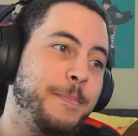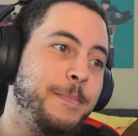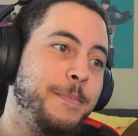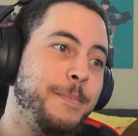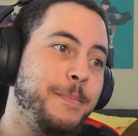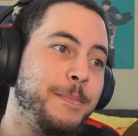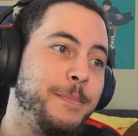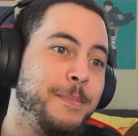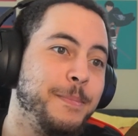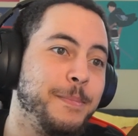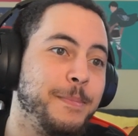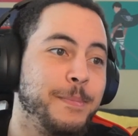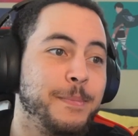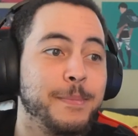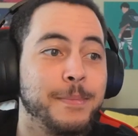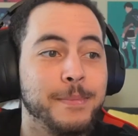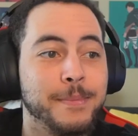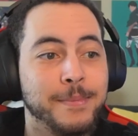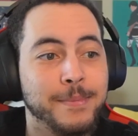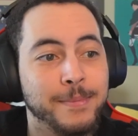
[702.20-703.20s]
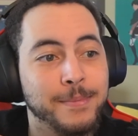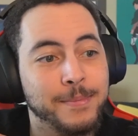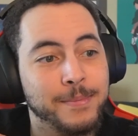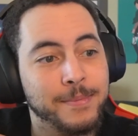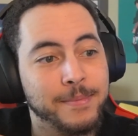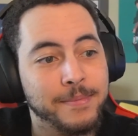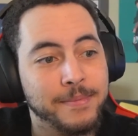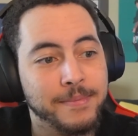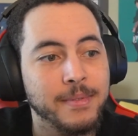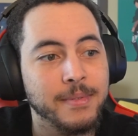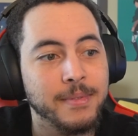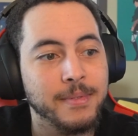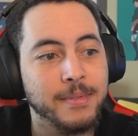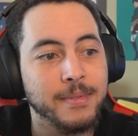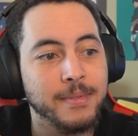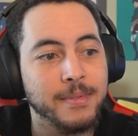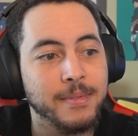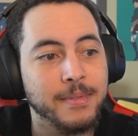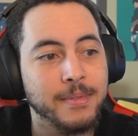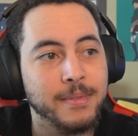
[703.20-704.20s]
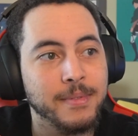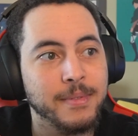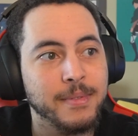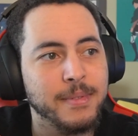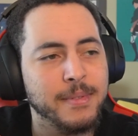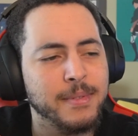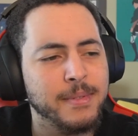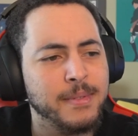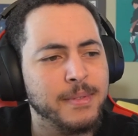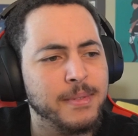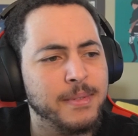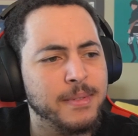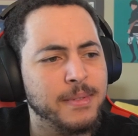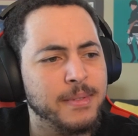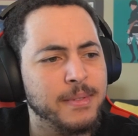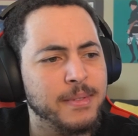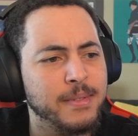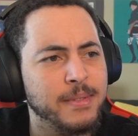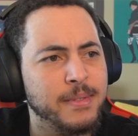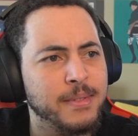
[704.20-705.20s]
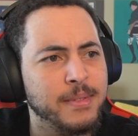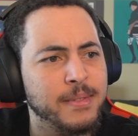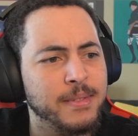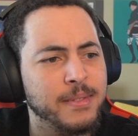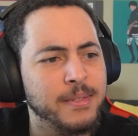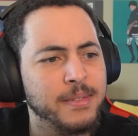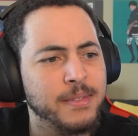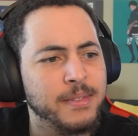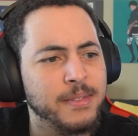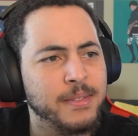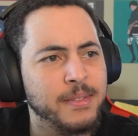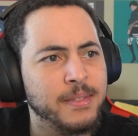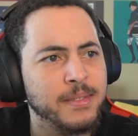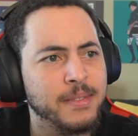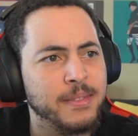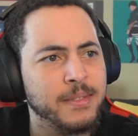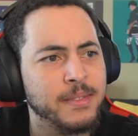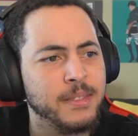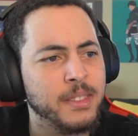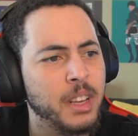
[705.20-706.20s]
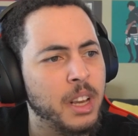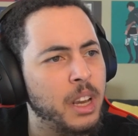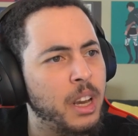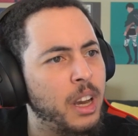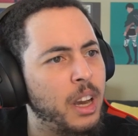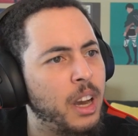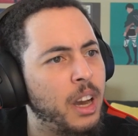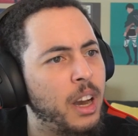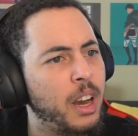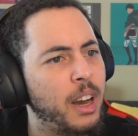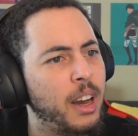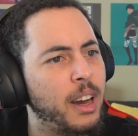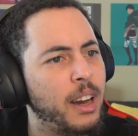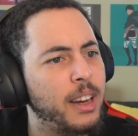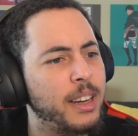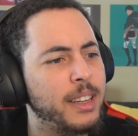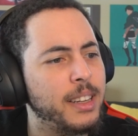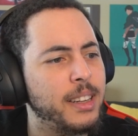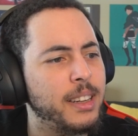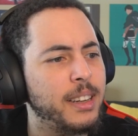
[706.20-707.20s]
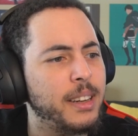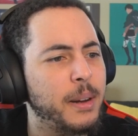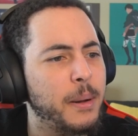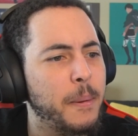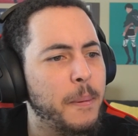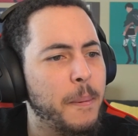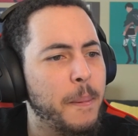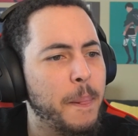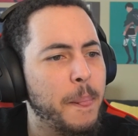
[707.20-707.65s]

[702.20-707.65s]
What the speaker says: No one is speaking in this clip.